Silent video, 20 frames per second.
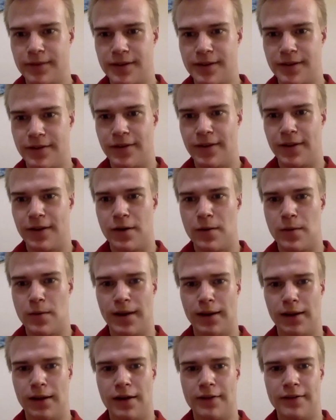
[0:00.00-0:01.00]
you've only got
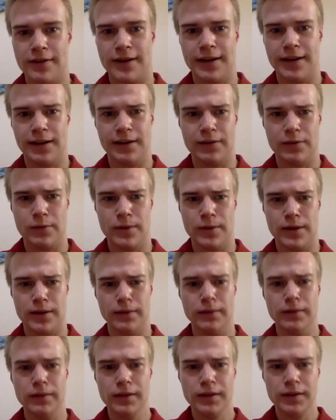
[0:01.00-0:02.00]
one life. You need to live it
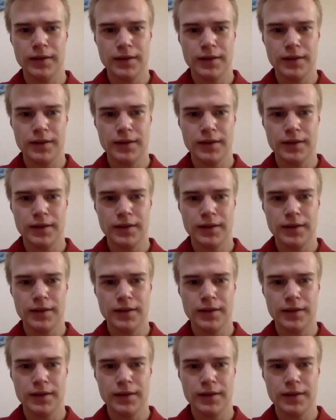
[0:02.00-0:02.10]
well,